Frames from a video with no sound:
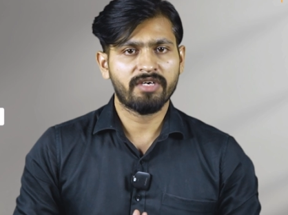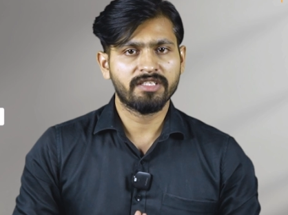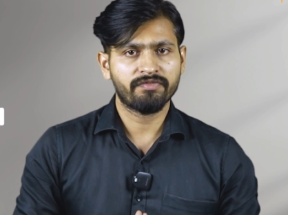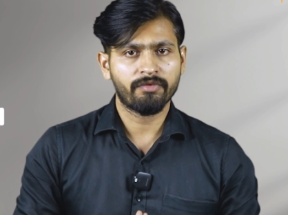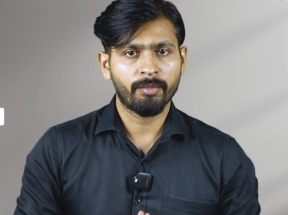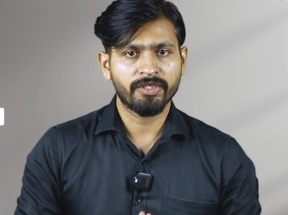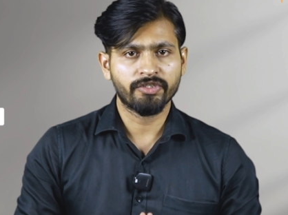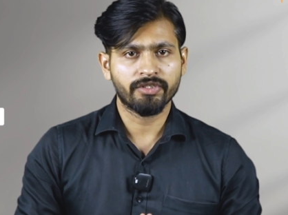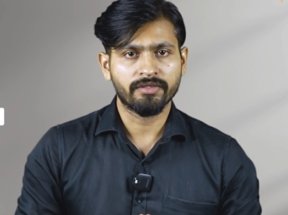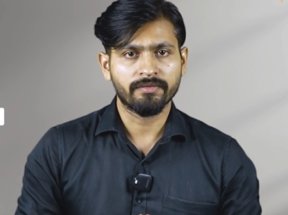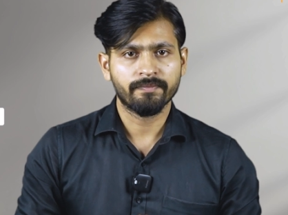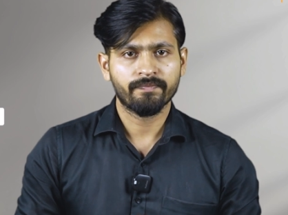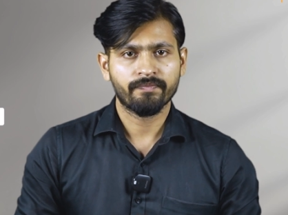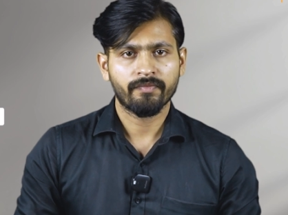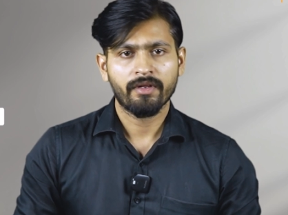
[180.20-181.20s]

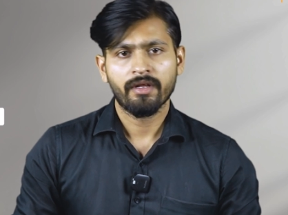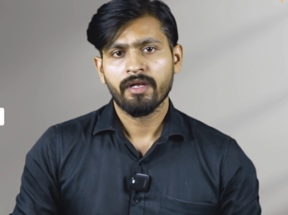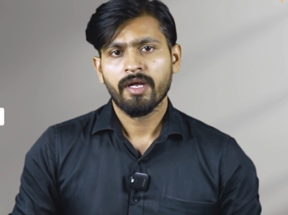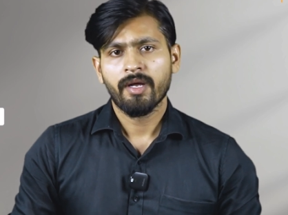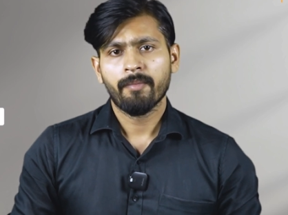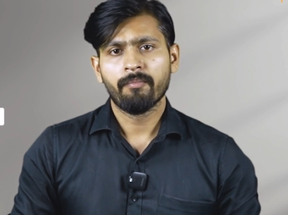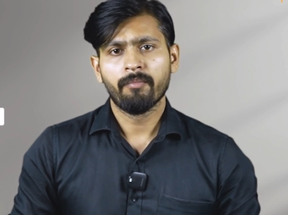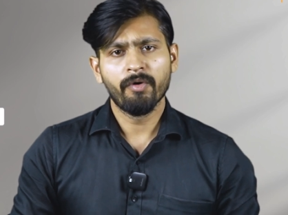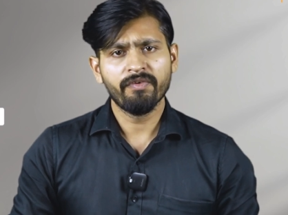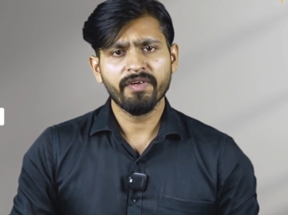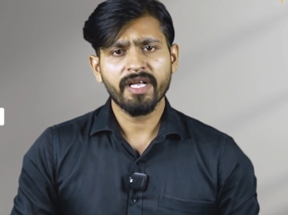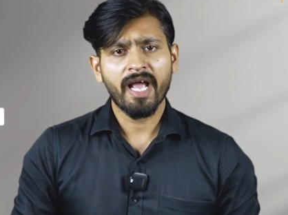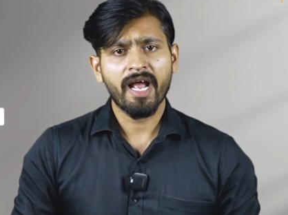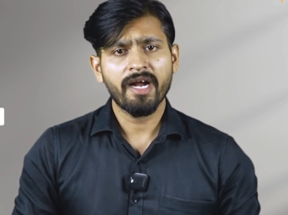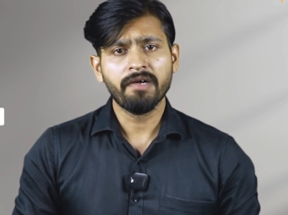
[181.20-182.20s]
transformation.
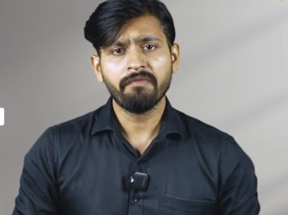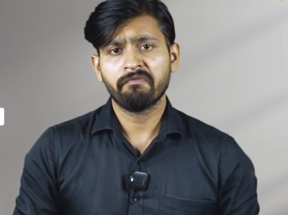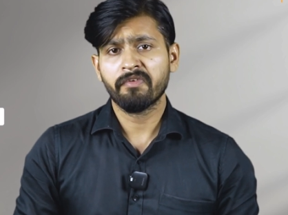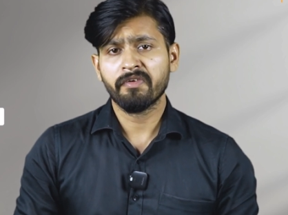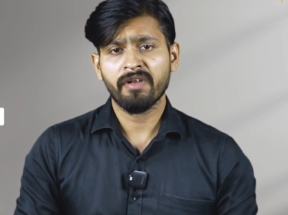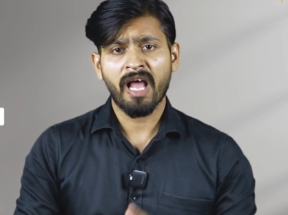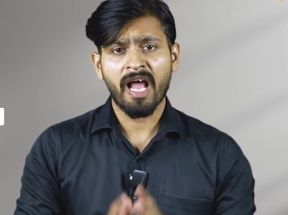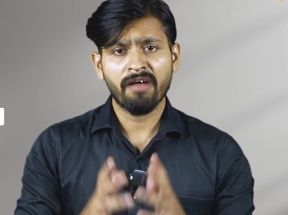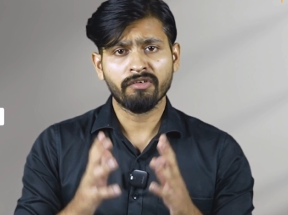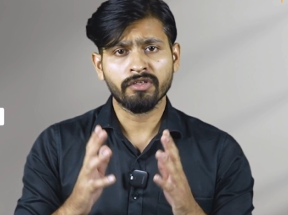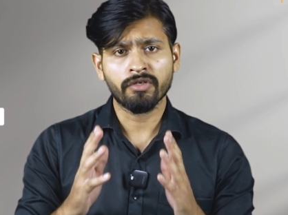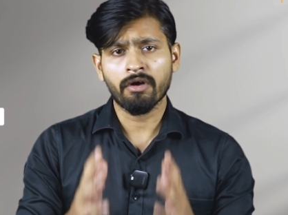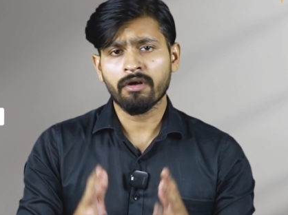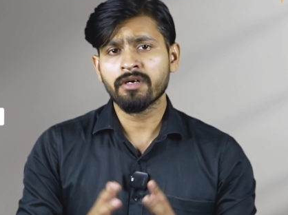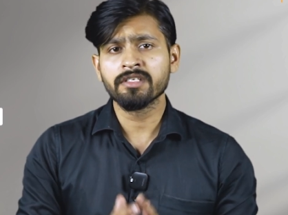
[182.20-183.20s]
Moving ahead, we will have a
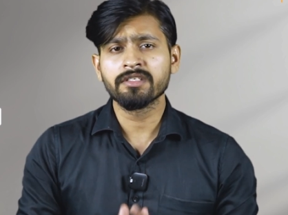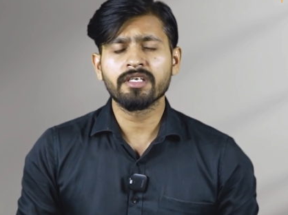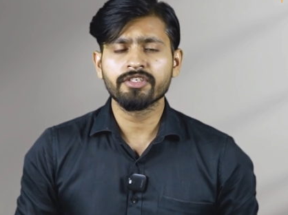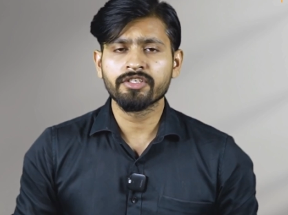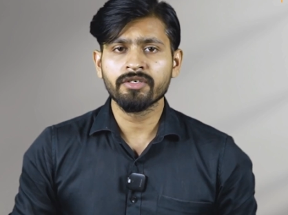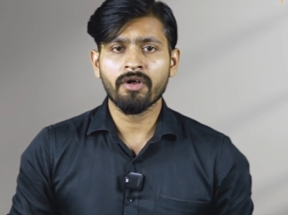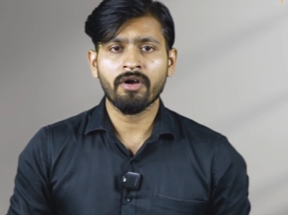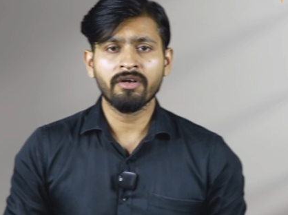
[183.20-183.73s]
thorough discussion